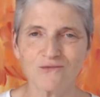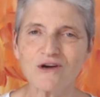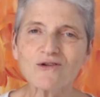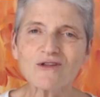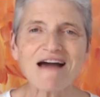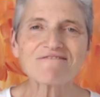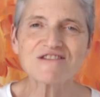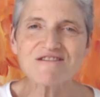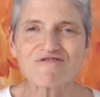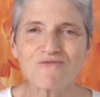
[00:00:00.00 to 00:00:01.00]
We all have
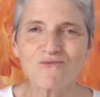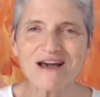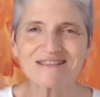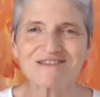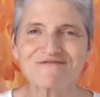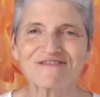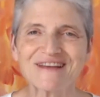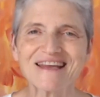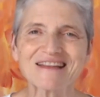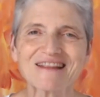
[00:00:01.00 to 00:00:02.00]
different ways of
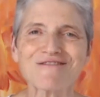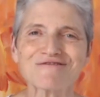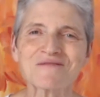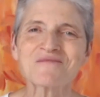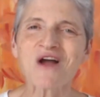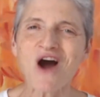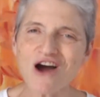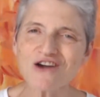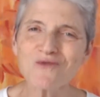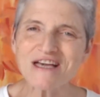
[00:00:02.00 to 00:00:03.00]
feeling loved.
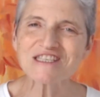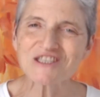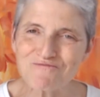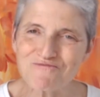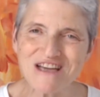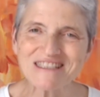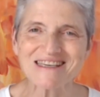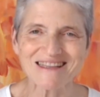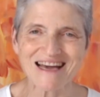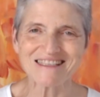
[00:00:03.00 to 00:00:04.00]
Are you
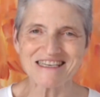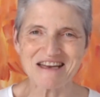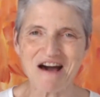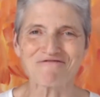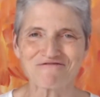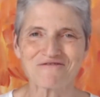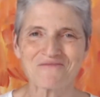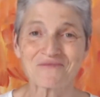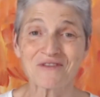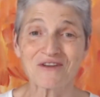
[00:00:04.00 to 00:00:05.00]
expressing that enough
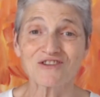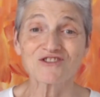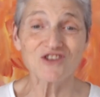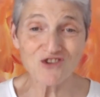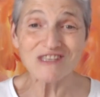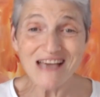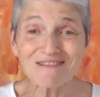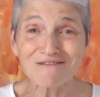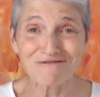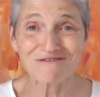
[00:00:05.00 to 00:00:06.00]
to
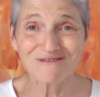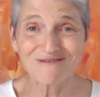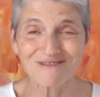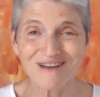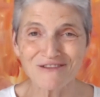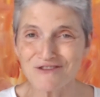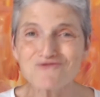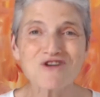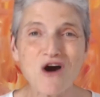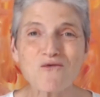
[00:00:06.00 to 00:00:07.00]
yourself? If
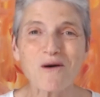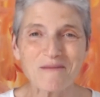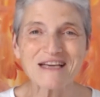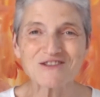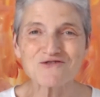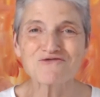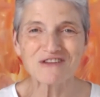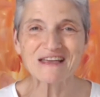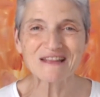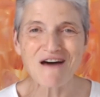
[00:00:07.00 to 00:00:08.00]
you know what makes you
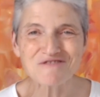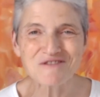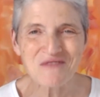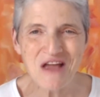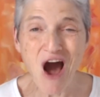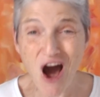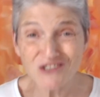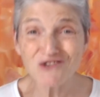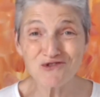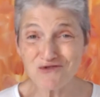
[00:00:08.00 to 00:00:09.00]
feel loved, are
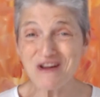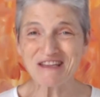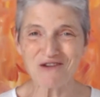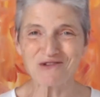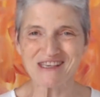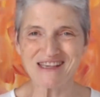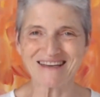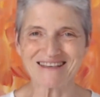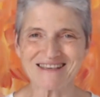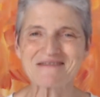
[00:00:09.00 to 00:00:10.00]
you doing those
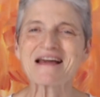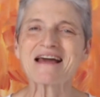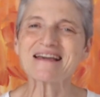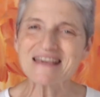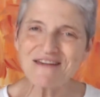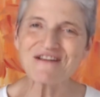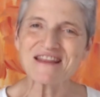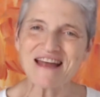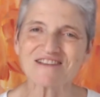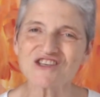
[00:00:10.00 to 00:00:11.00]
things and giving
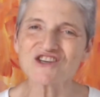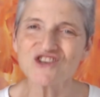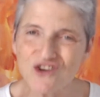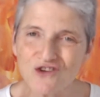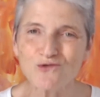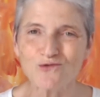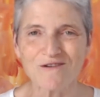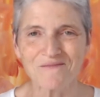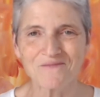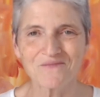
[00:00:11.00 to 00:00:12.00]
that to you